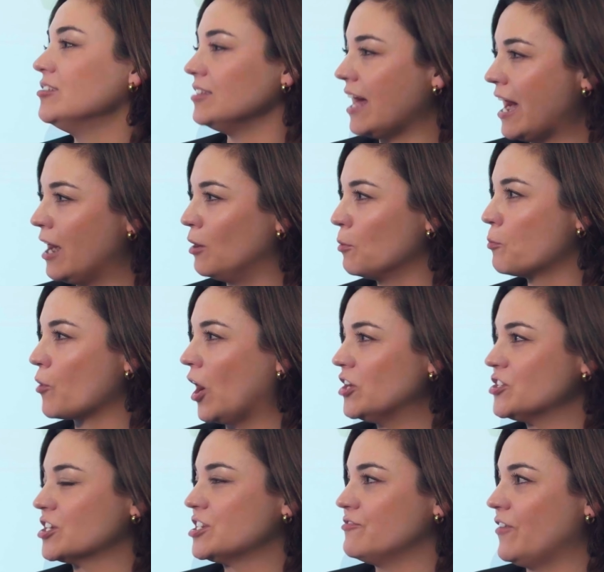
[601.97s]
allow
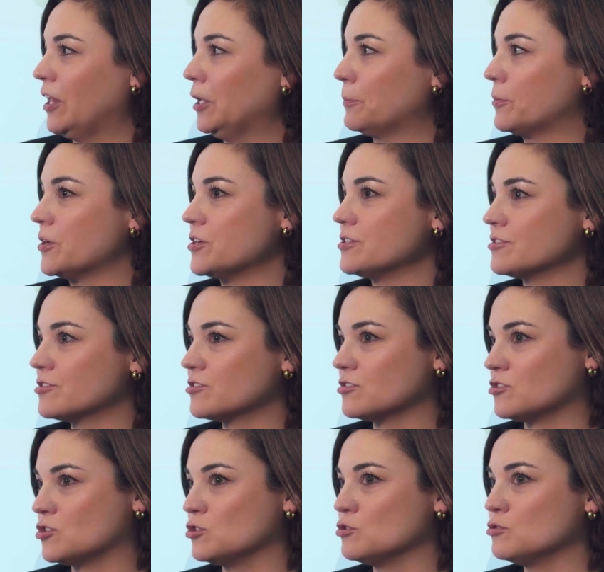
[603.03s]
project
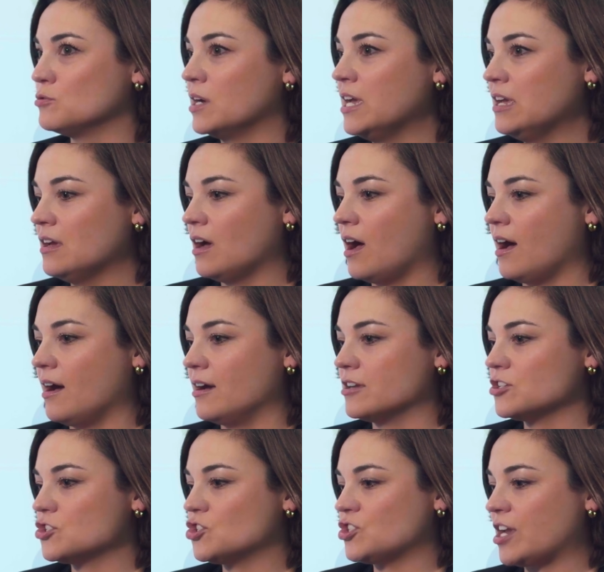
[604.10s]
developers to
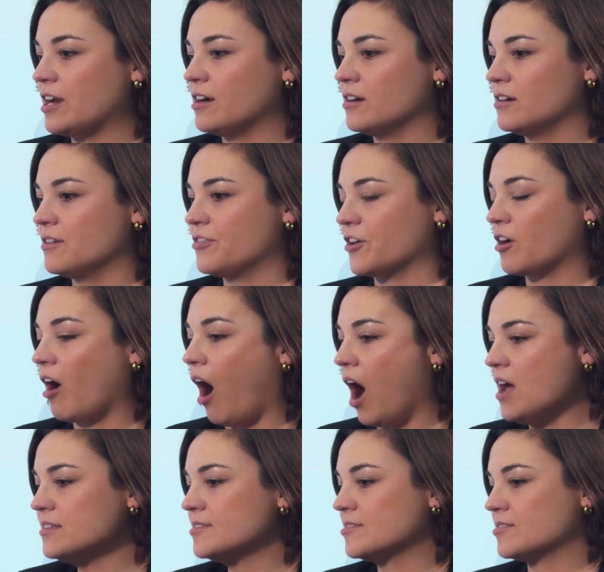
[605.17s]
share the
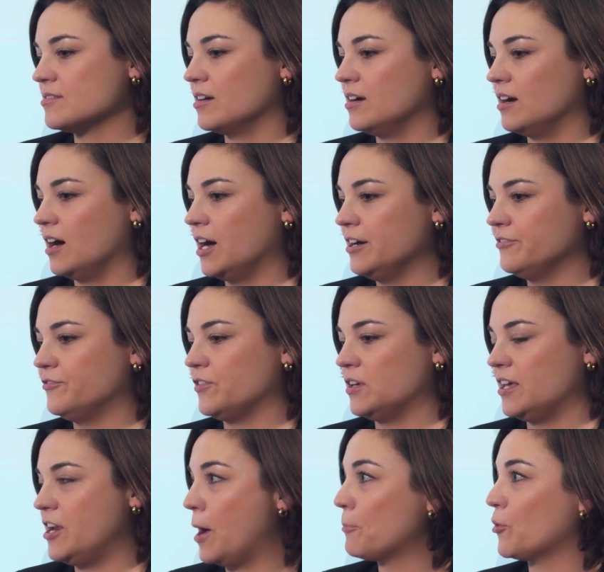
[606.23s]
costs of
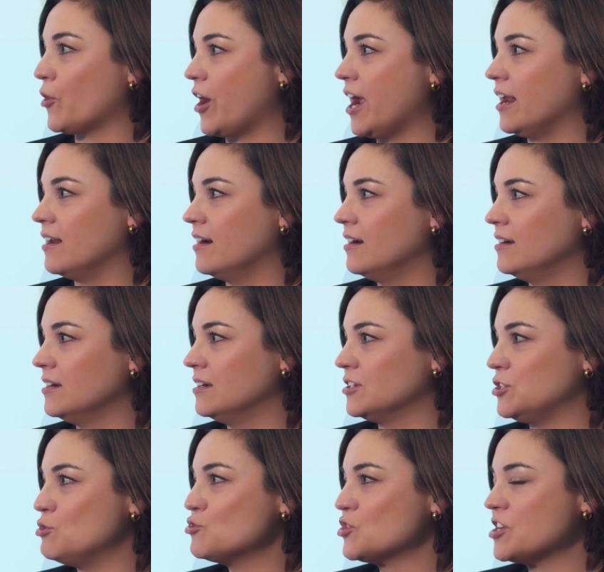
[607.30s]
an upgrade,
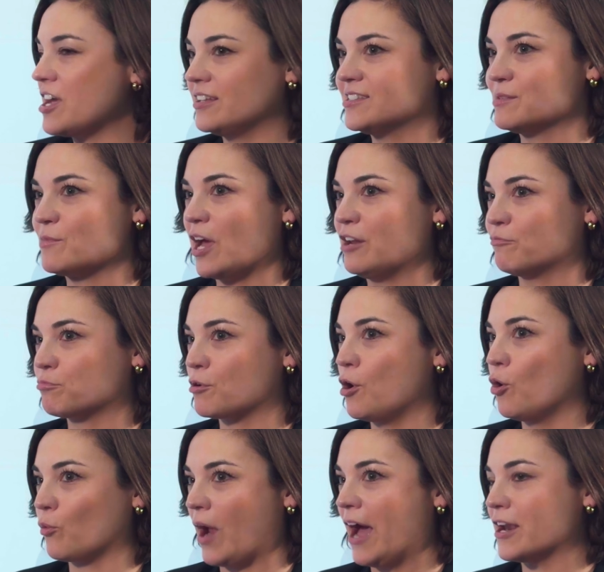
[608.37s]
usually on some kind of
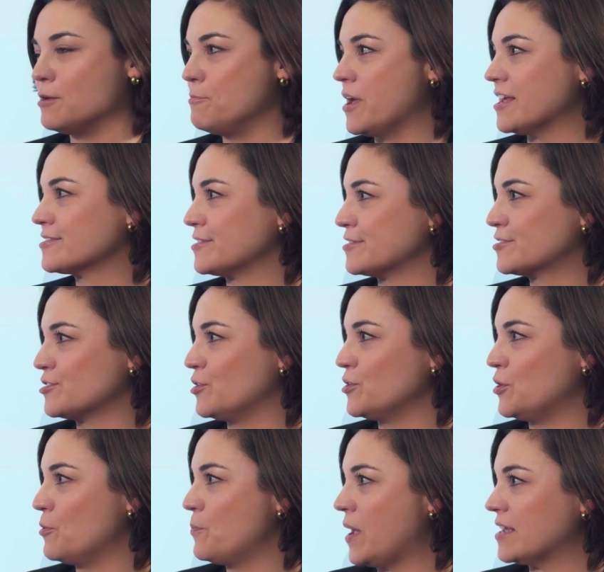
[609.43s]
pro rata basis. So,
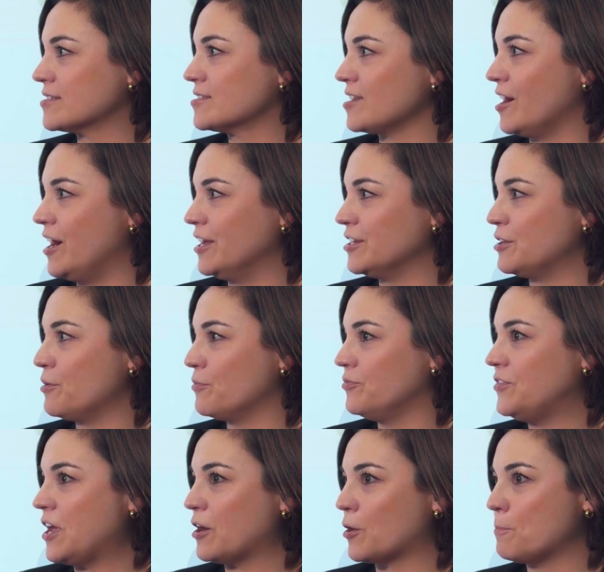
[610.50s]
based on,
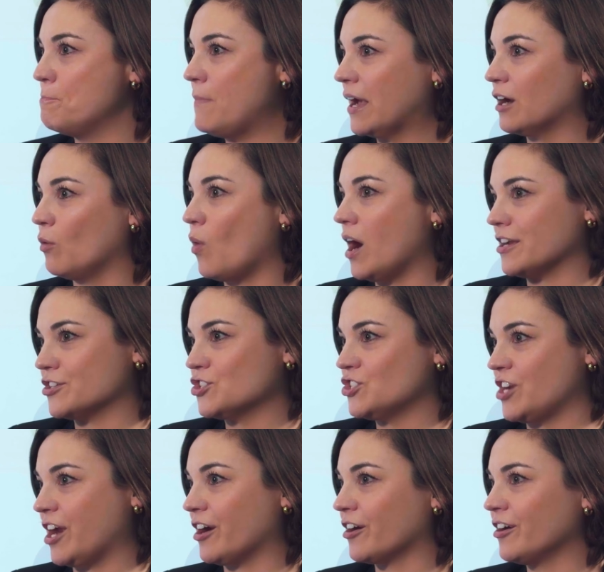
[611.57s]
their megawatt
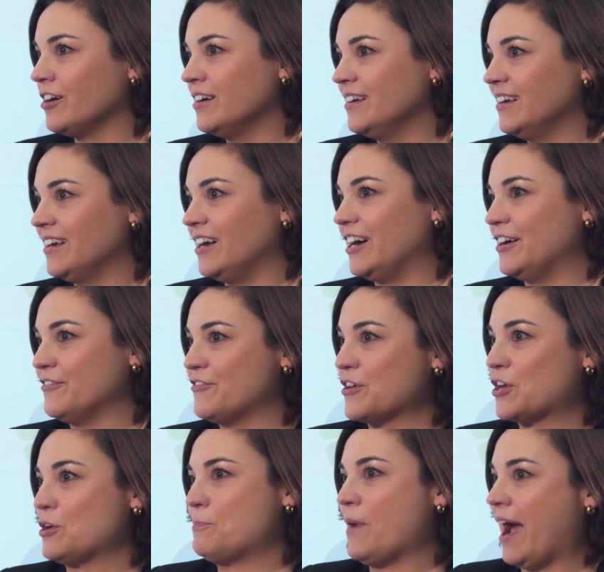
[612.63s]
share of
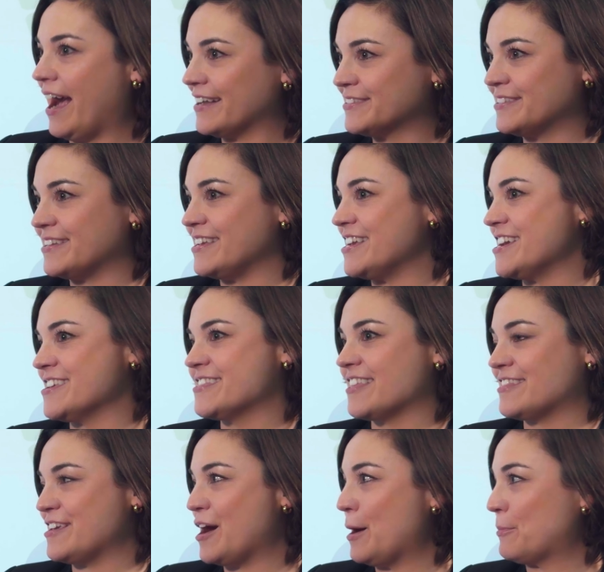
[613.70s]
the capacity
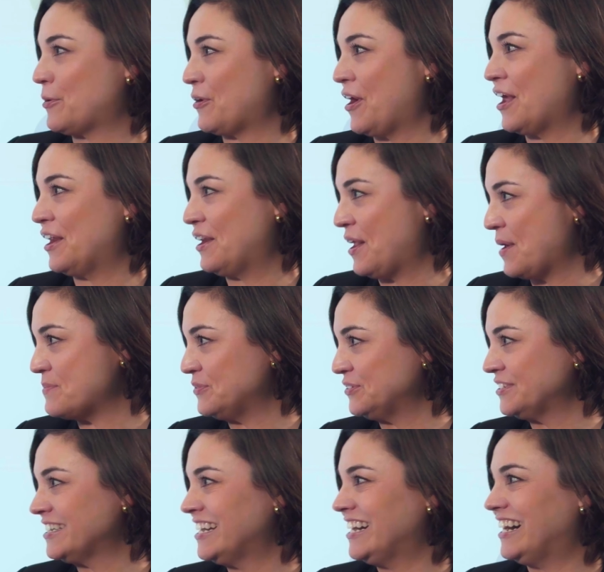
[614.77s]
that the upgrade
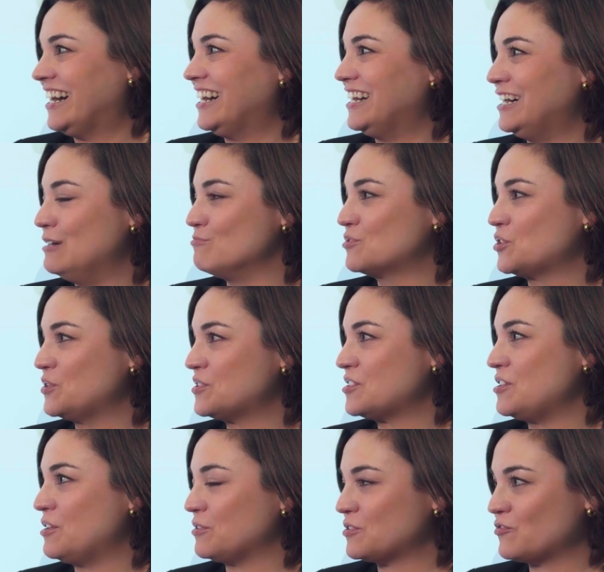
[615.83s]
enabled. So
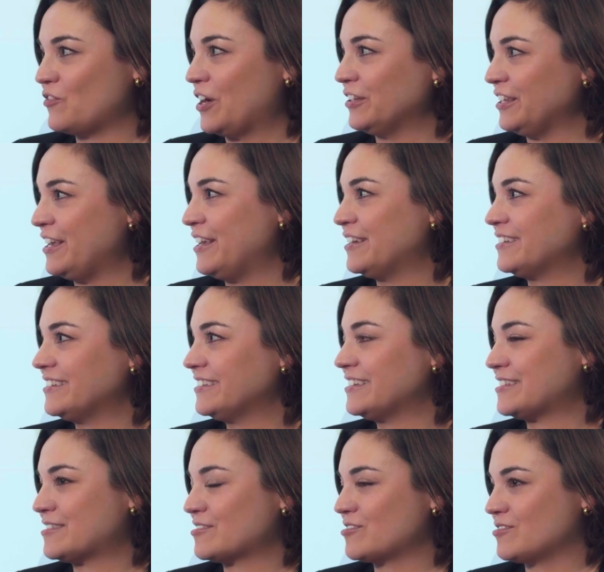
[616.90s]

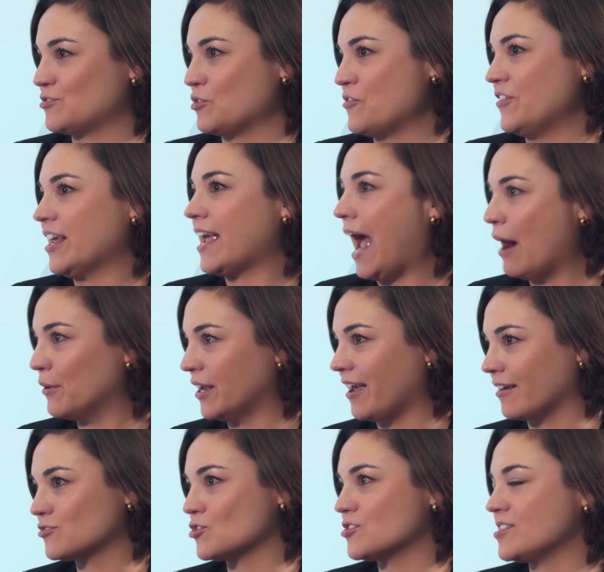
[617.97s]
it's sort of an accounting
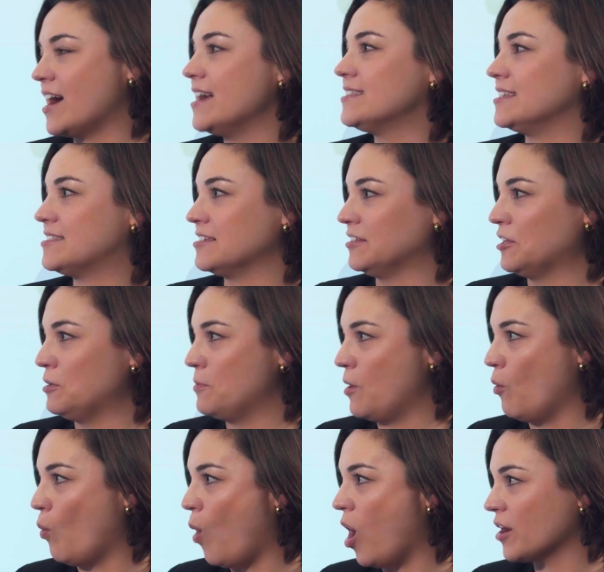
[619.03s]
exercise. It's a little
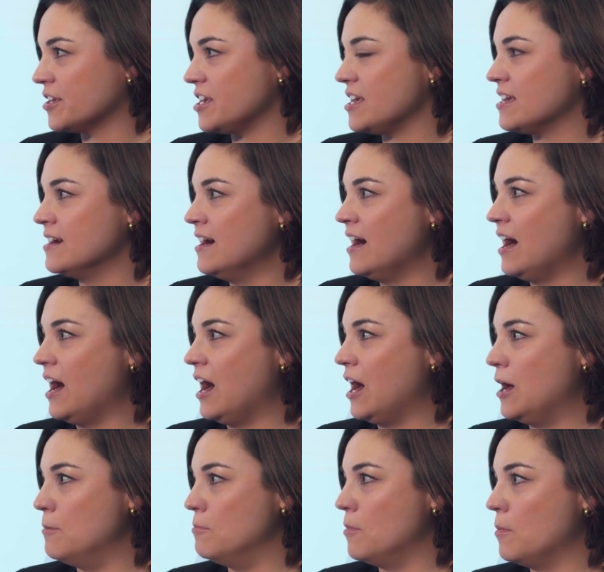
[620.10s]
bit wonky,
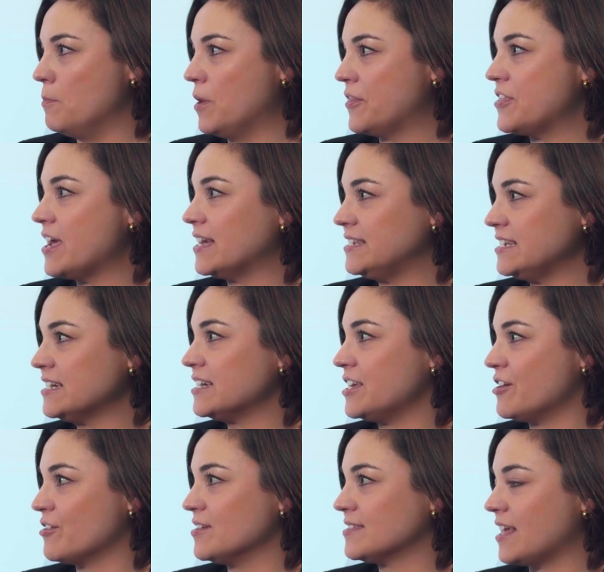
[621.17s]
but the idea
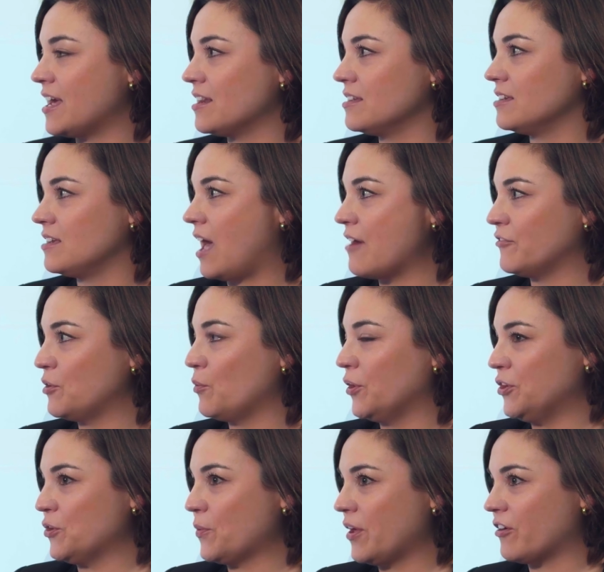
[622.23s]
here is that
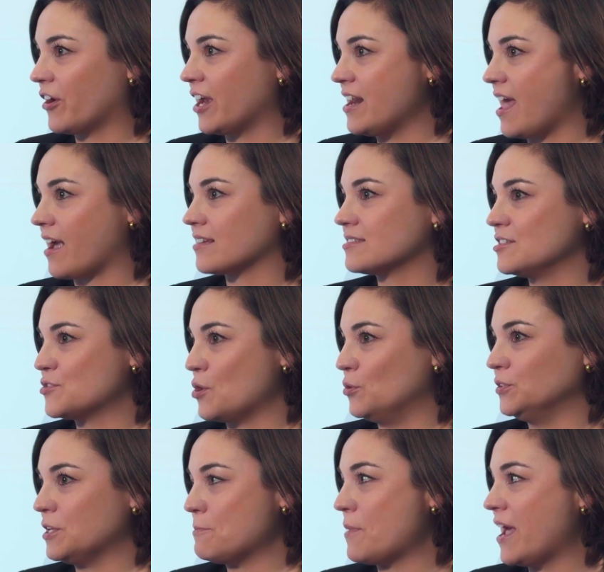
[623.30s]
everyone who interconnects is
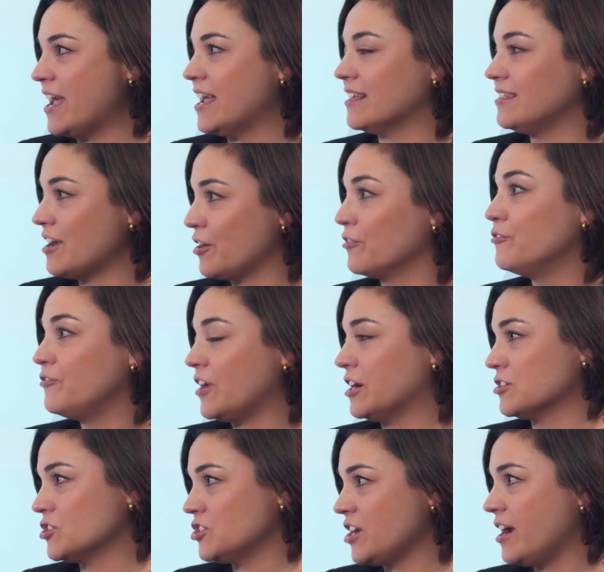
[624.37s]
only paying their
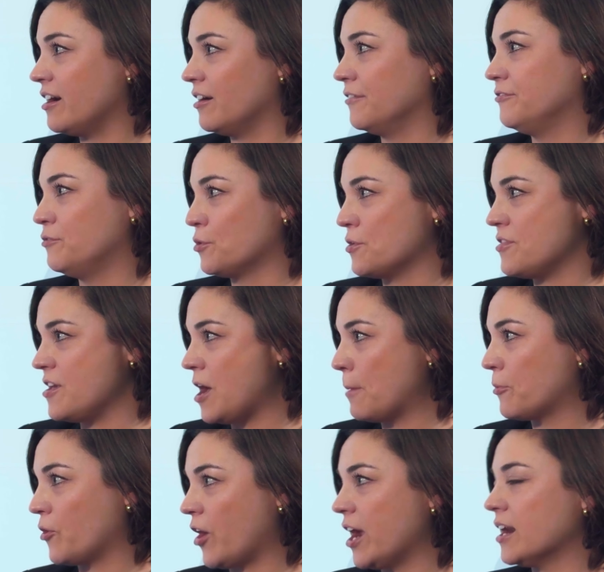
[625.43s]
fair share for the
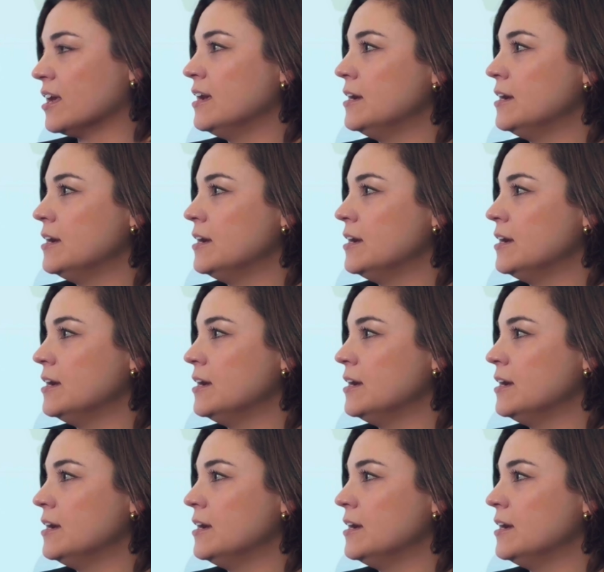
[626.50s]
upgrade.